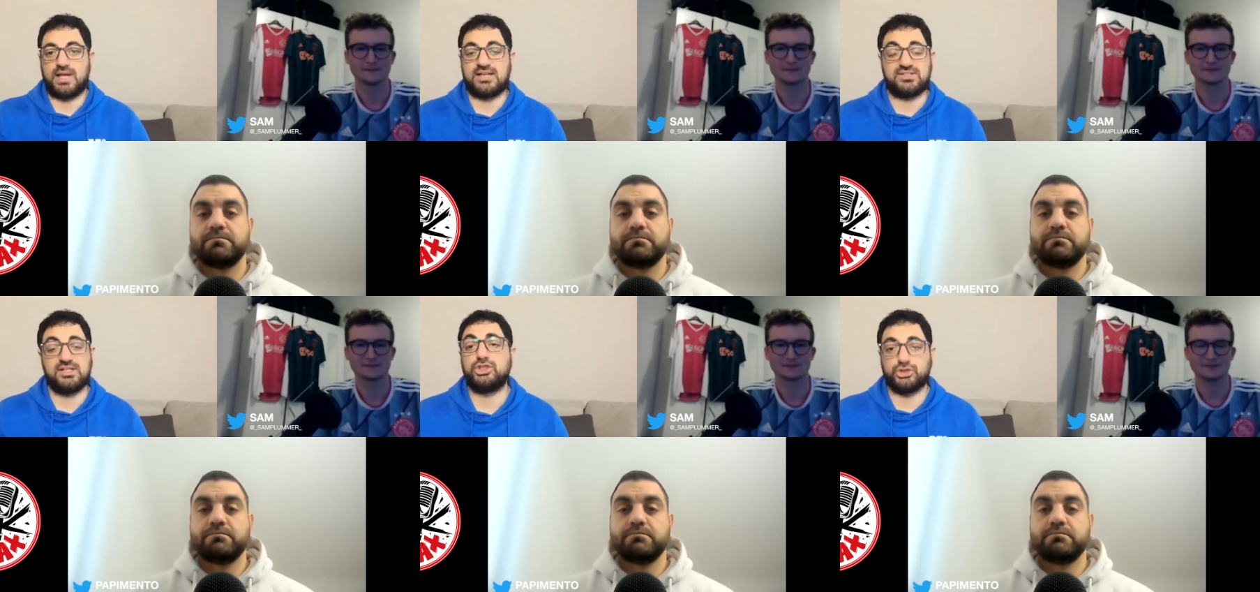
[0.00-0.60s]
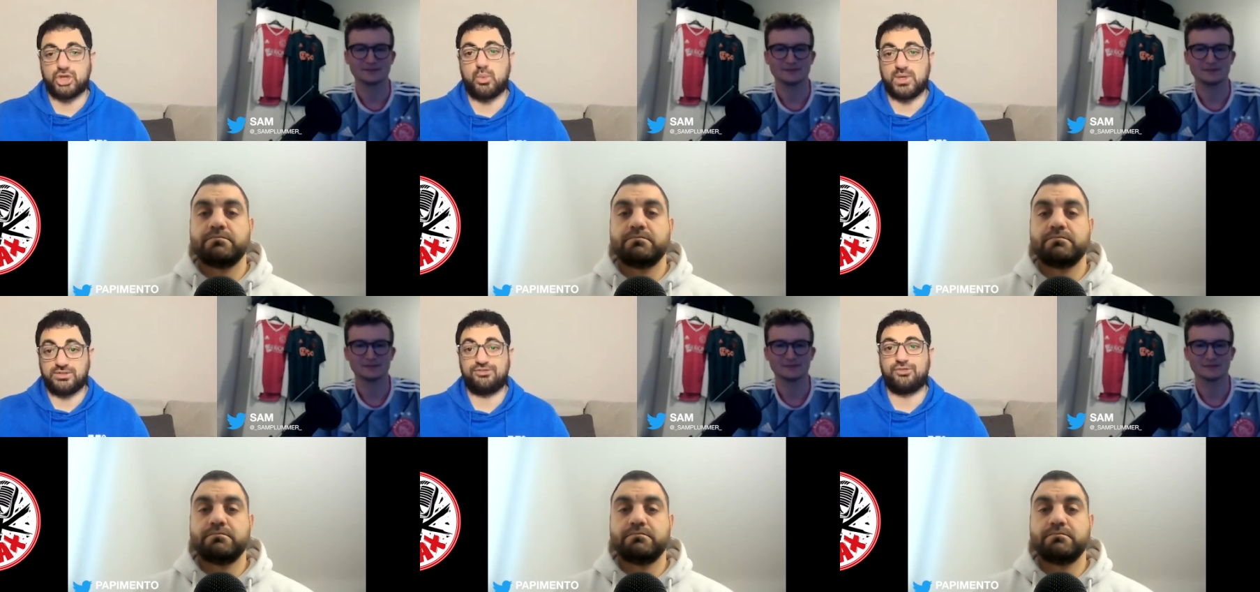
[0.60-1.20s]
Speaker 1: I still don't know
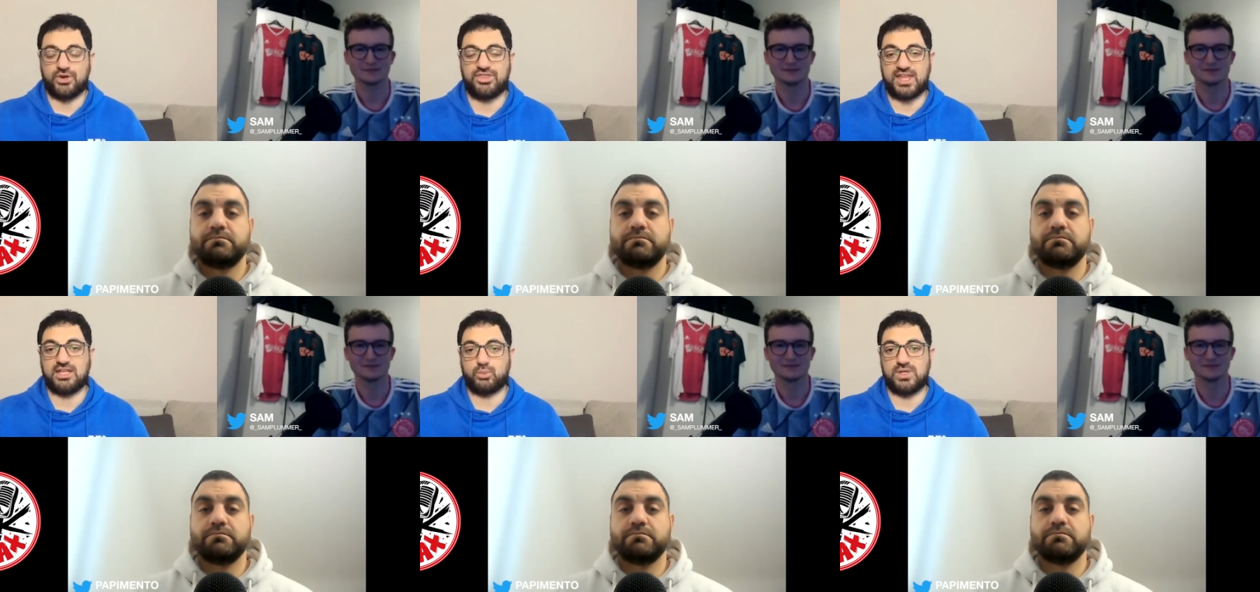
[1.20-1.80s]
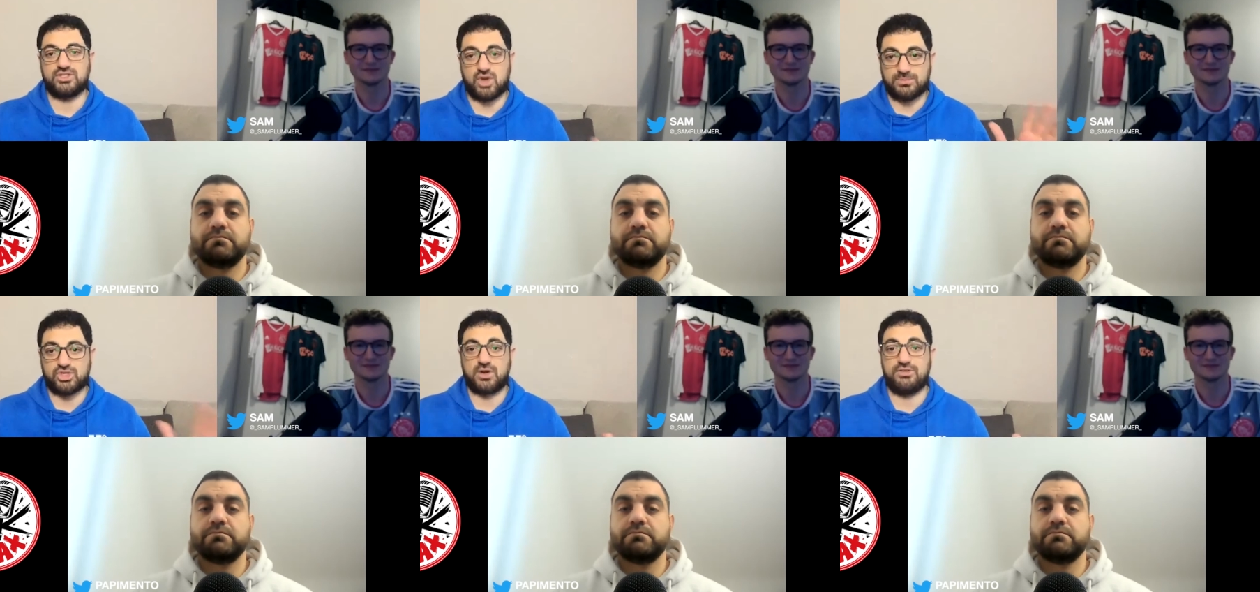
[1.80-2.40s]
what the fourth ticket was, so
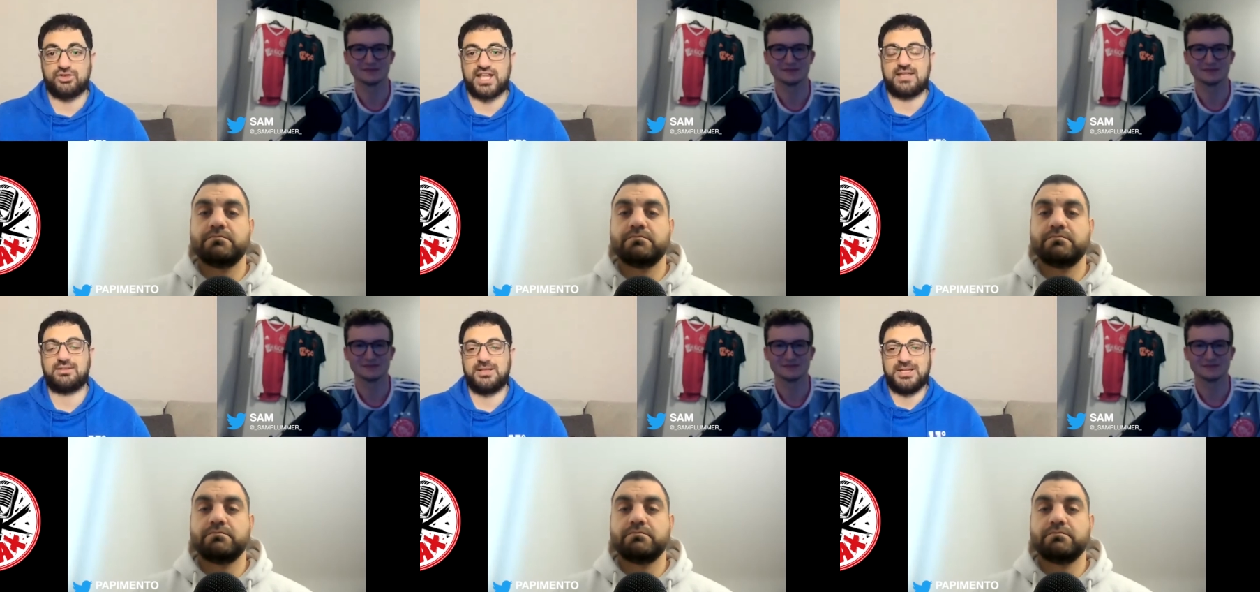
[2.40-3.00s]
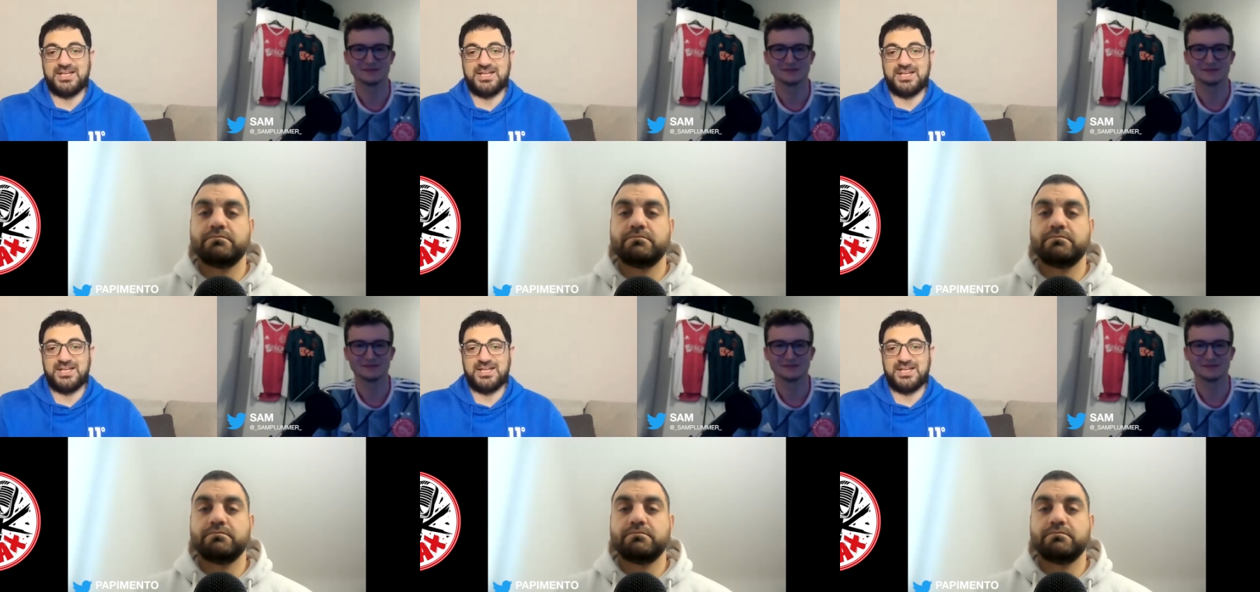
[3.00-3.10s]
I'm sorry for that.